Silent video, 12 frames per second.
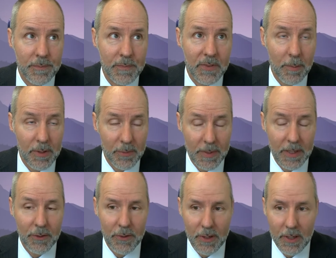some of the
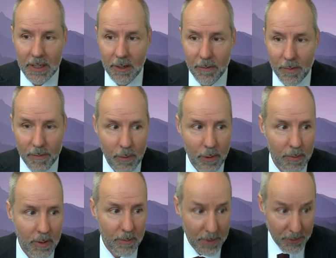speakers, you're going to hear from former
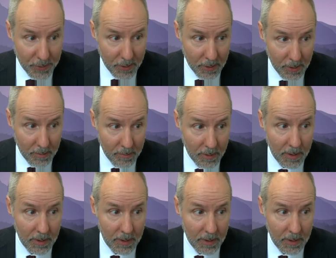Commissioner